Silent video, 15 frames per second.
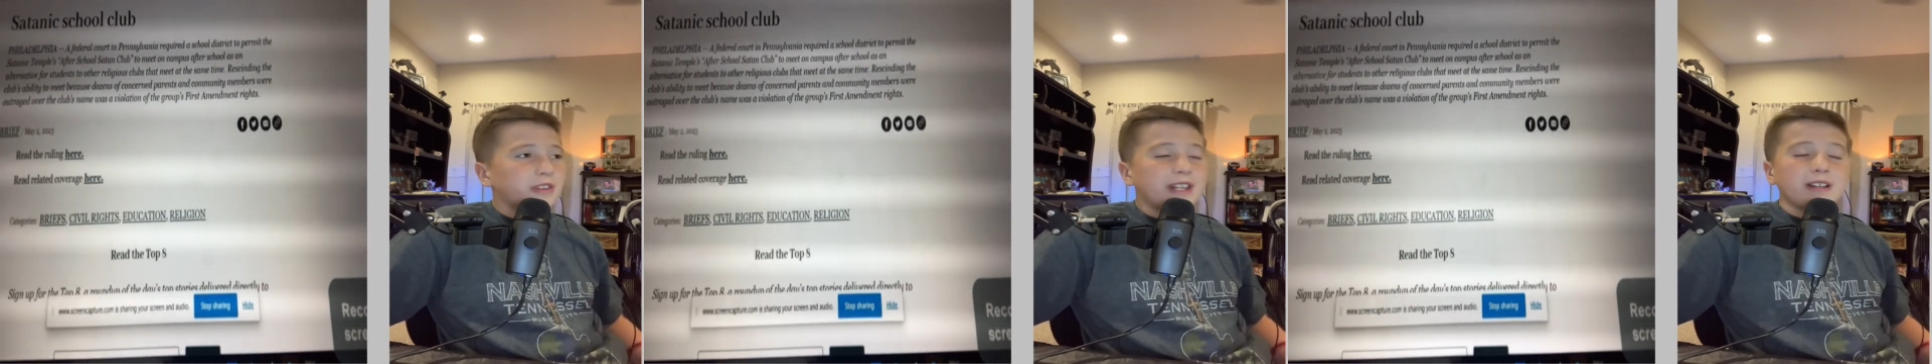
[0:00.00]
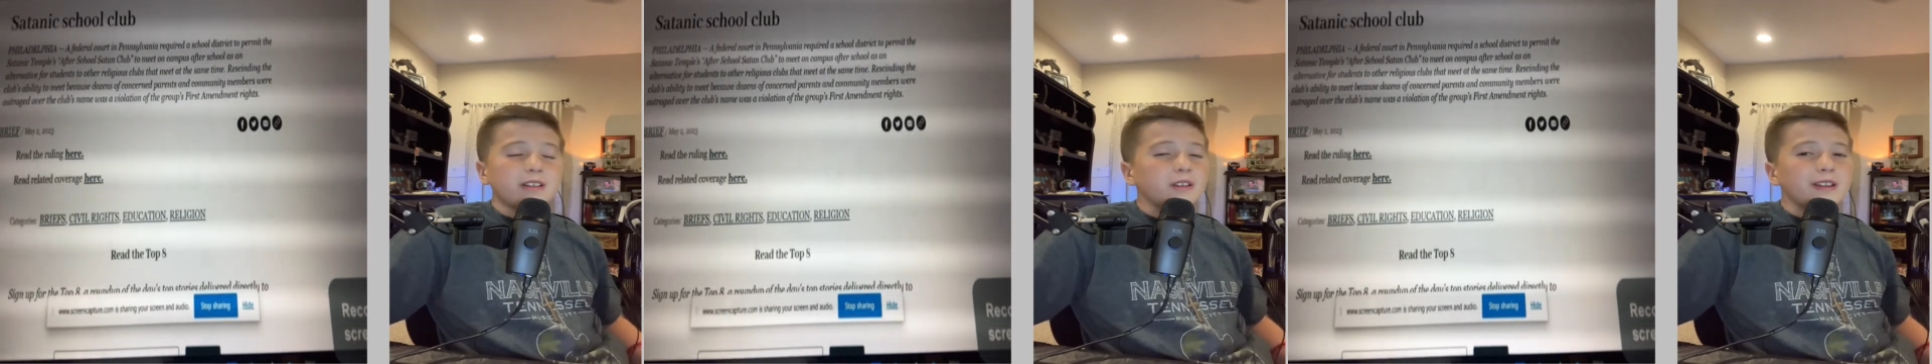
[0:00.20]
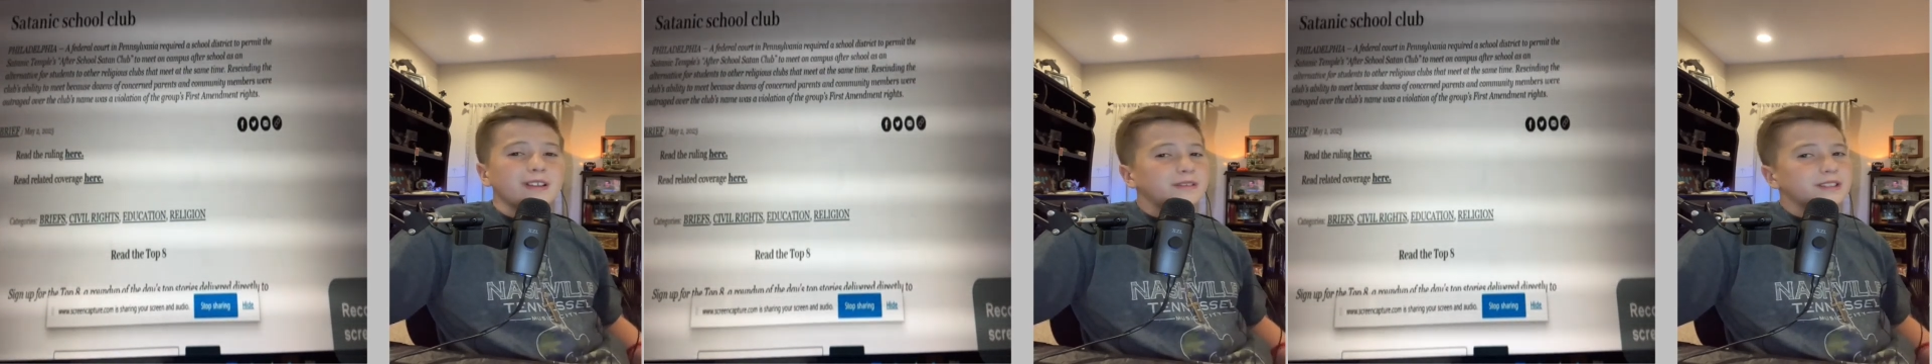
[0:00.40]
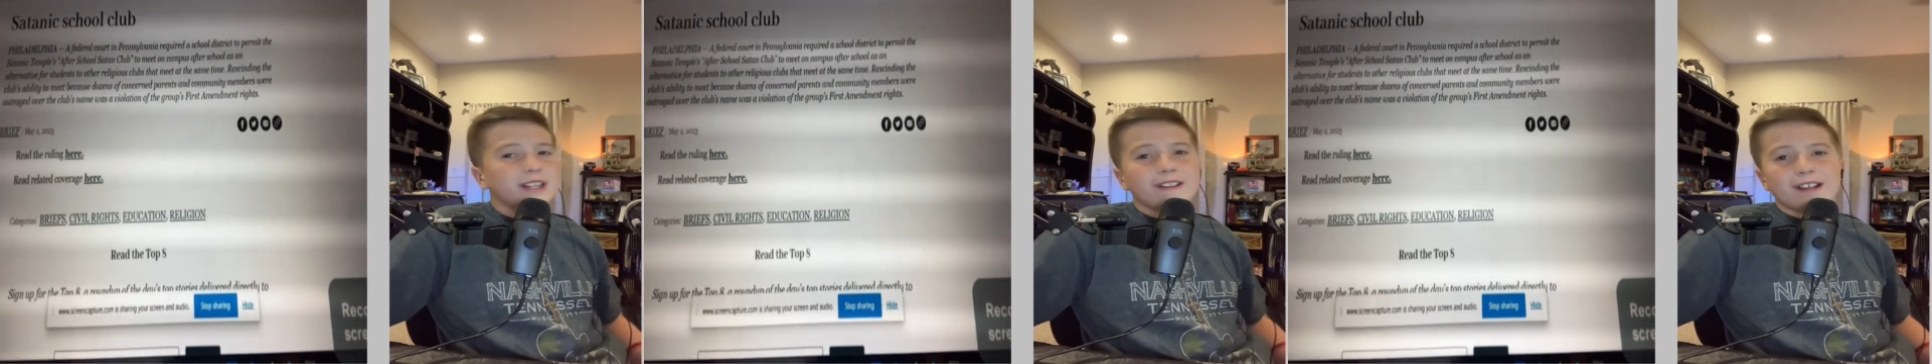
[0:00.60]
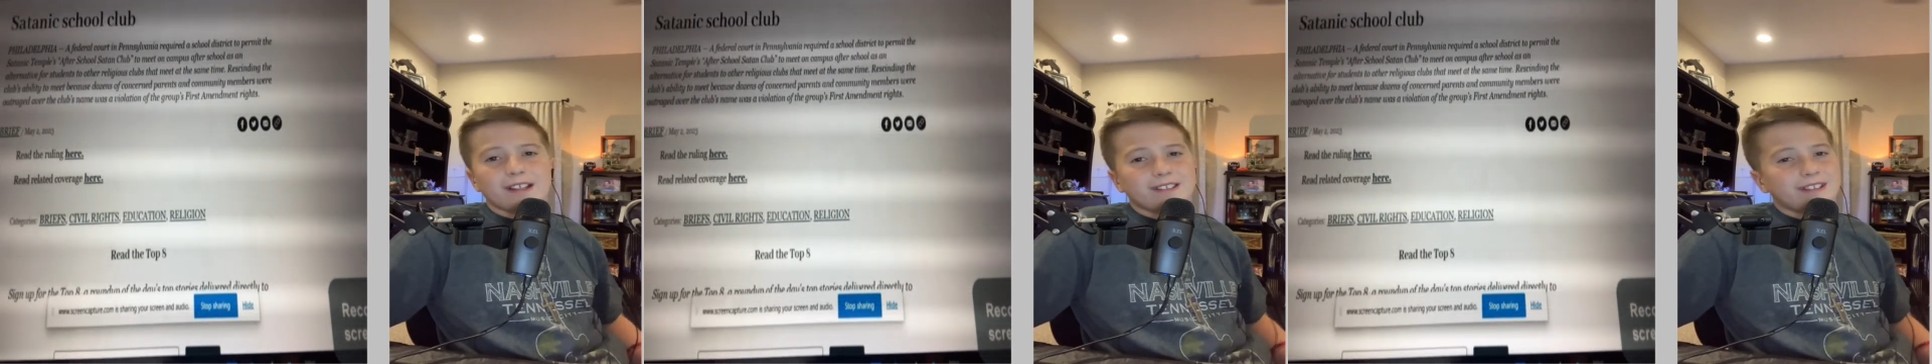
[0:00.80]
They, no, they don't say
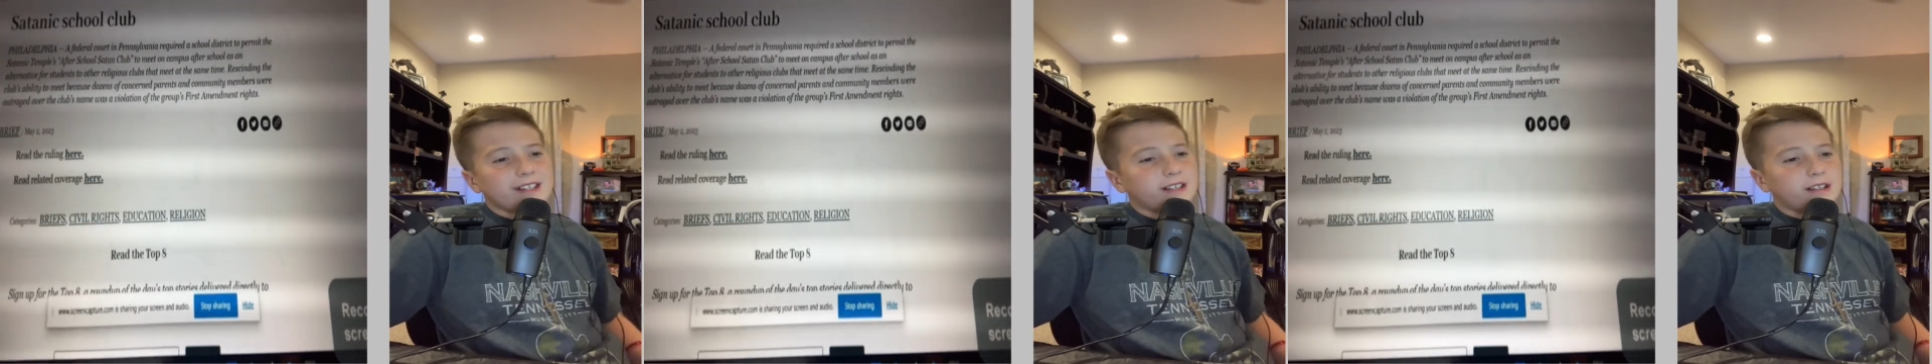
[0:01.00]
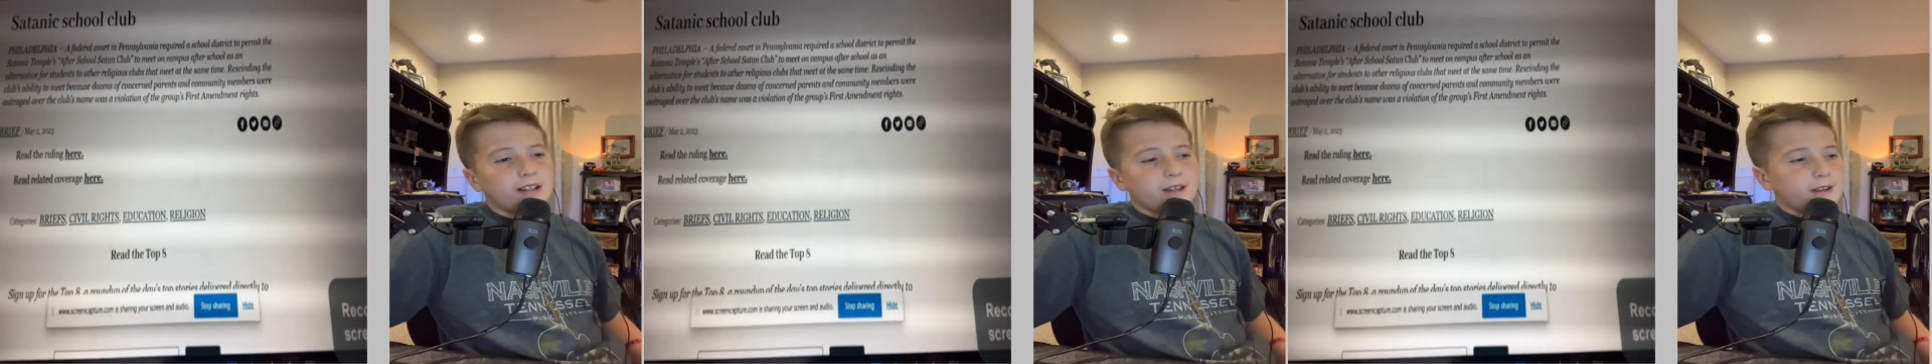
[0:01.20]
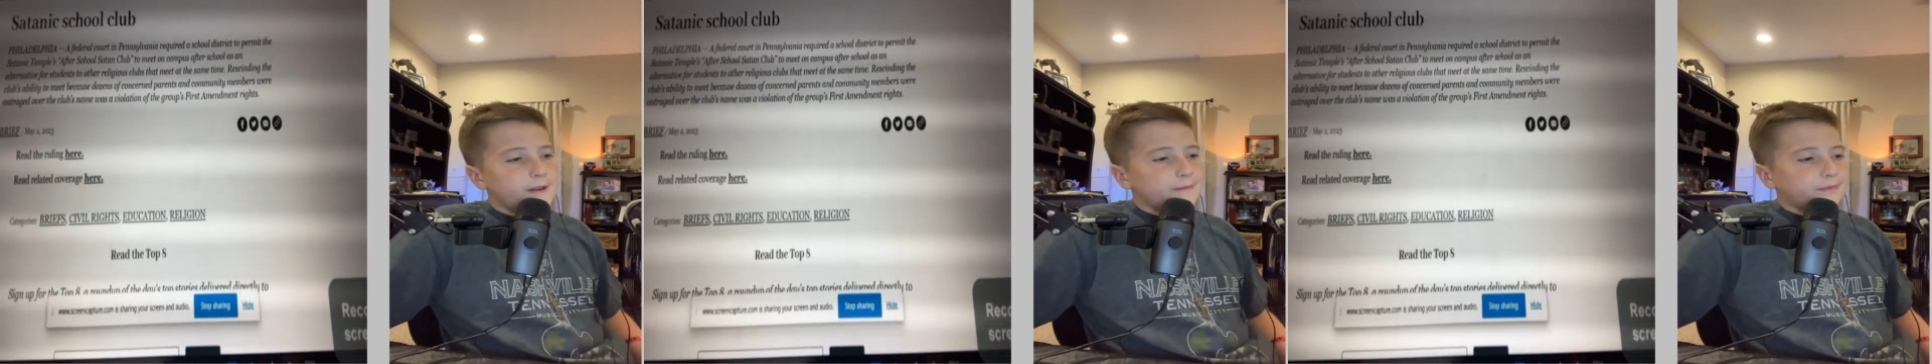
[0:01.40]
that. They say,